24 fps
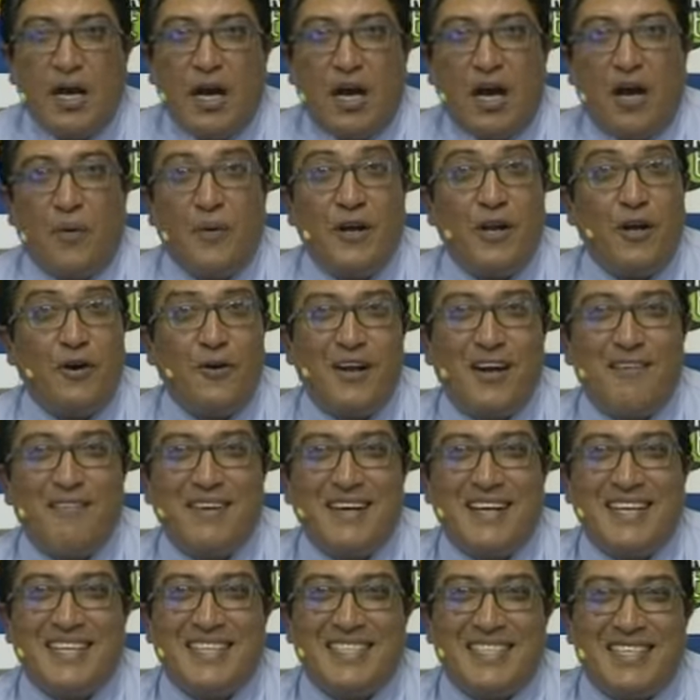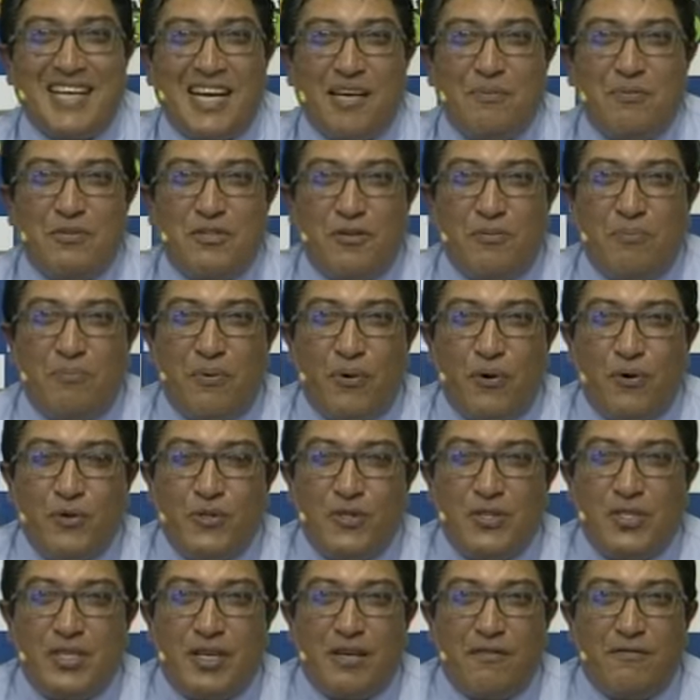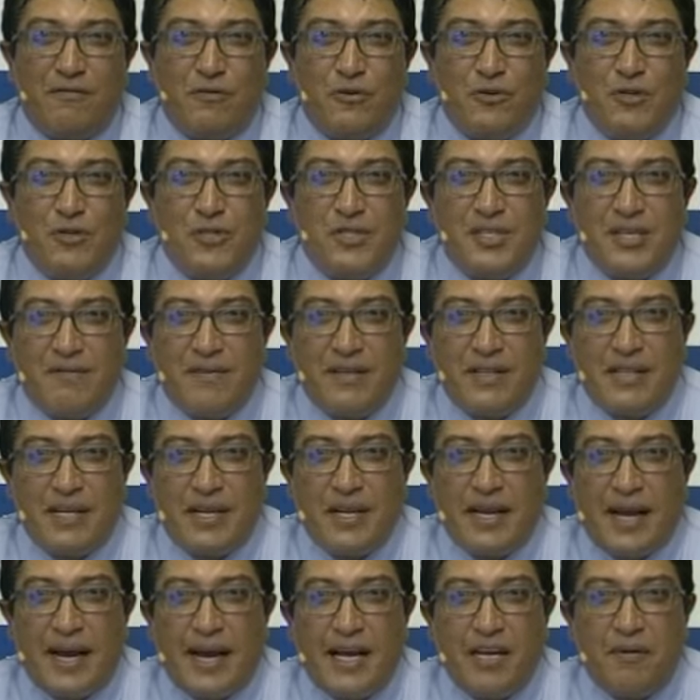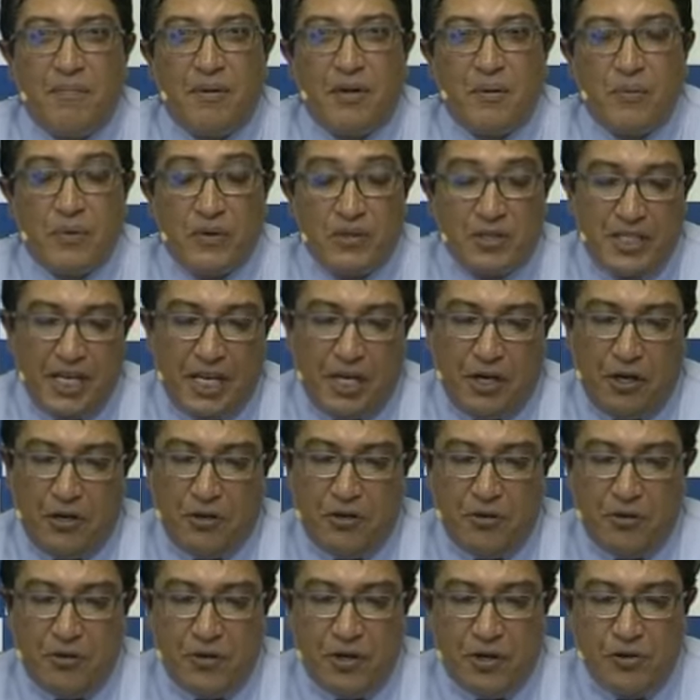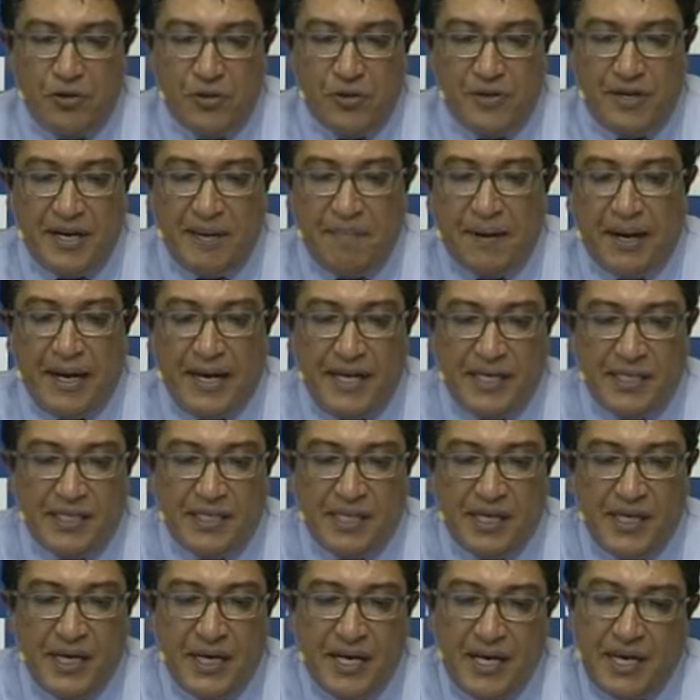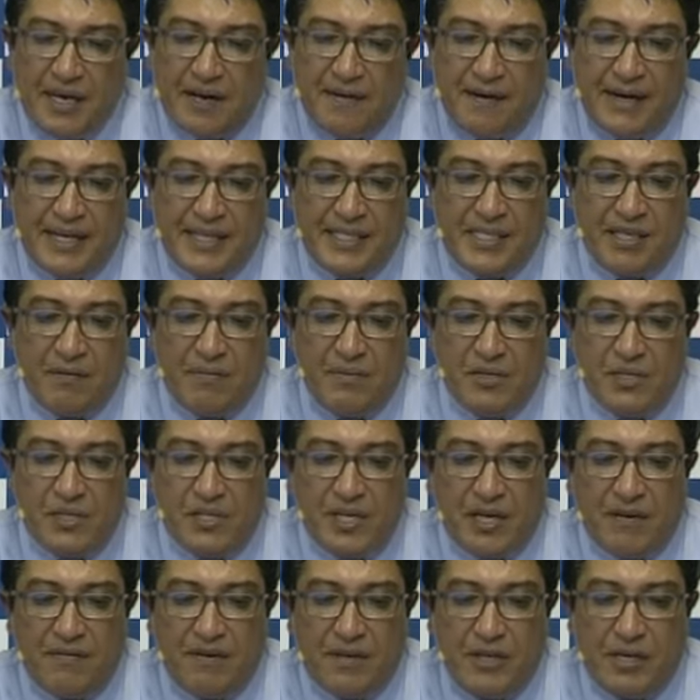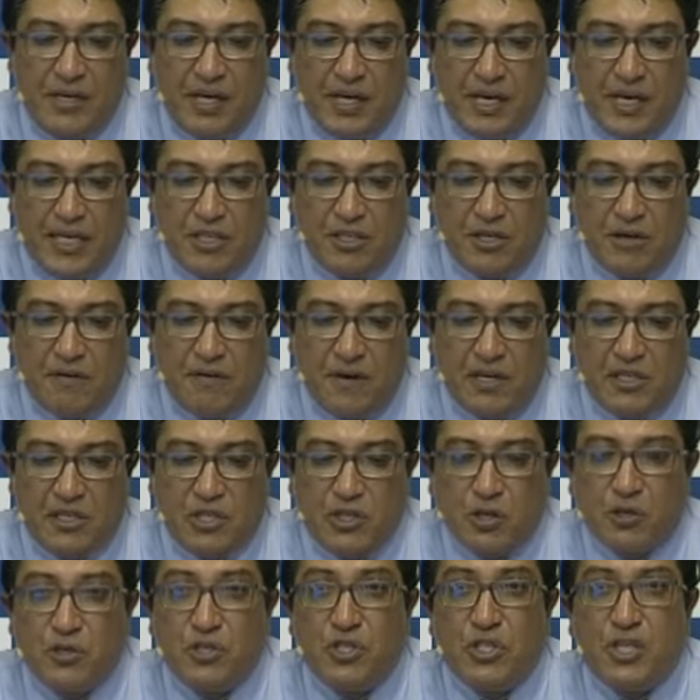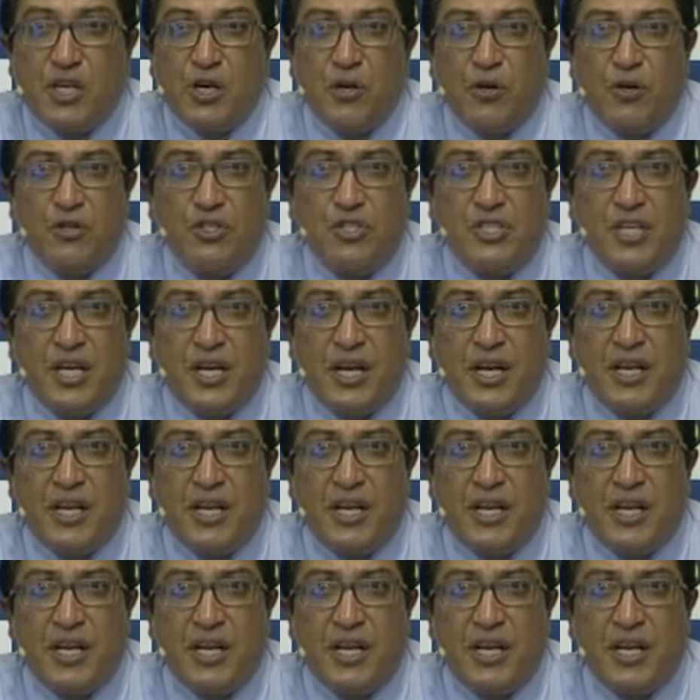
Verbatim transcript: Uh, we don't have any Stipes reports uh, for the 7th and 8th, but we'll take you through those replays. Race number 7, it's a rush.co.za.